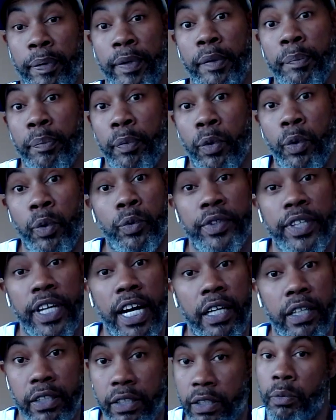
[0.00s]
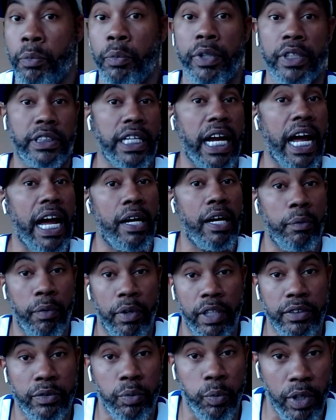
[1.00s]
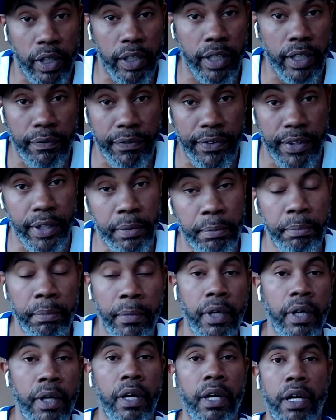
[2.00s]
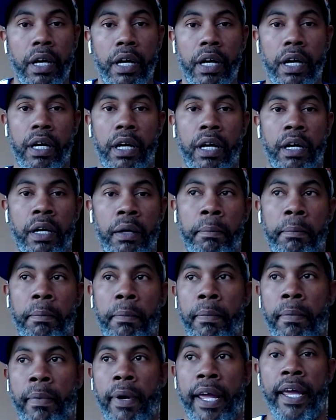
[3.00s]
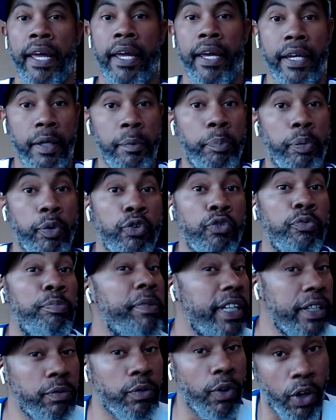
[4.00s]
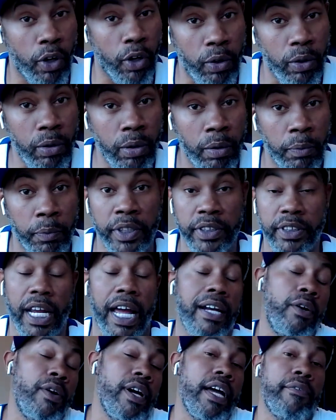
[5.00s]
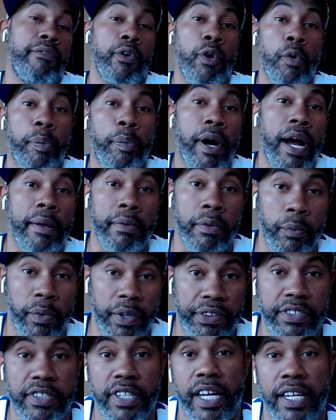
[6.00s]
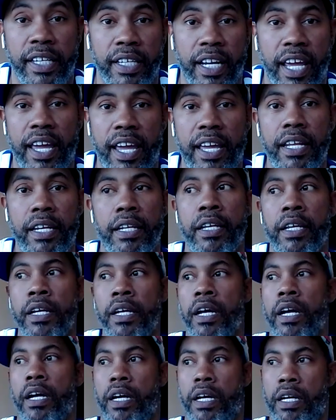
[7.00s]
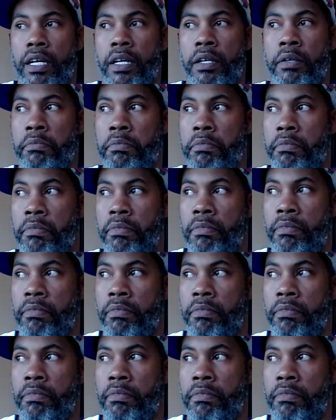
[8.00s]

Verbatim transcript: people who doubted him, which I was one of them. Um, and he proved me wrong, which I don't have no problem with saying that. Um,